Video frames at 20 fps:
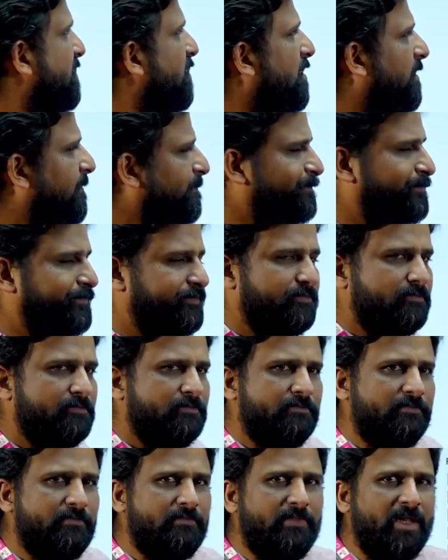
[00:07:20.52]
So
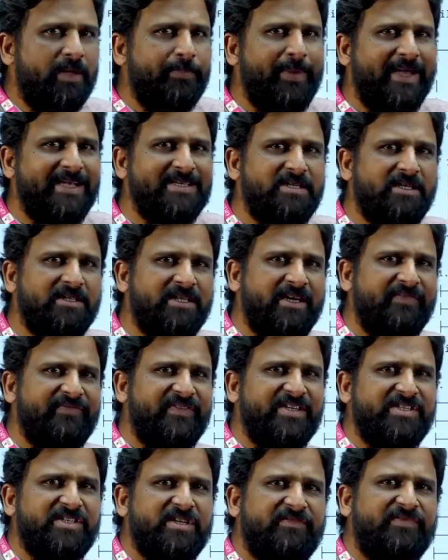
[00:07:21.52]
based on the
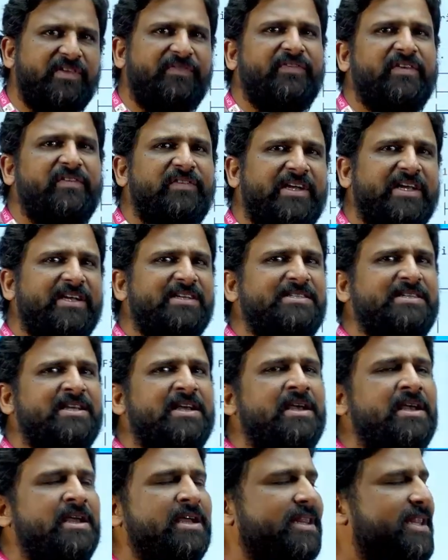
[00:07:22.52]
definition of the filters,
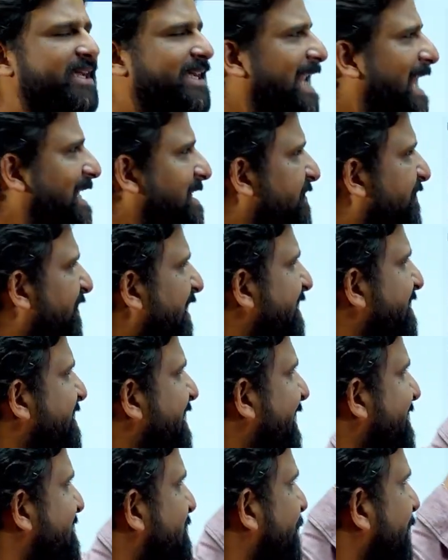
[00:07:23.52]
the classification
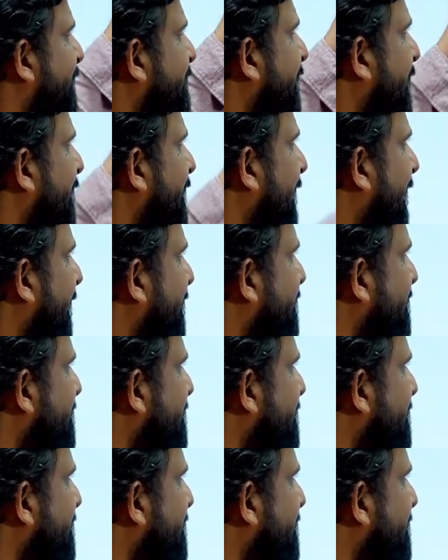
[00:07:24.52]
has been done like